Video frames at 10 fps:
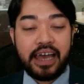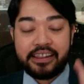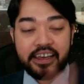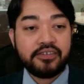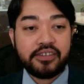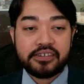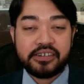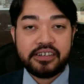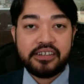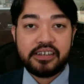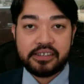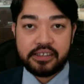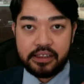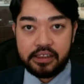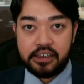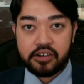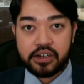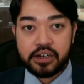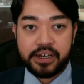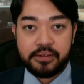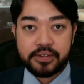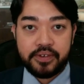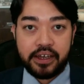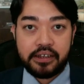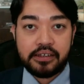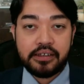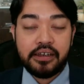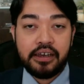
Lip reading: At the end of those 30 days, the order becomes final.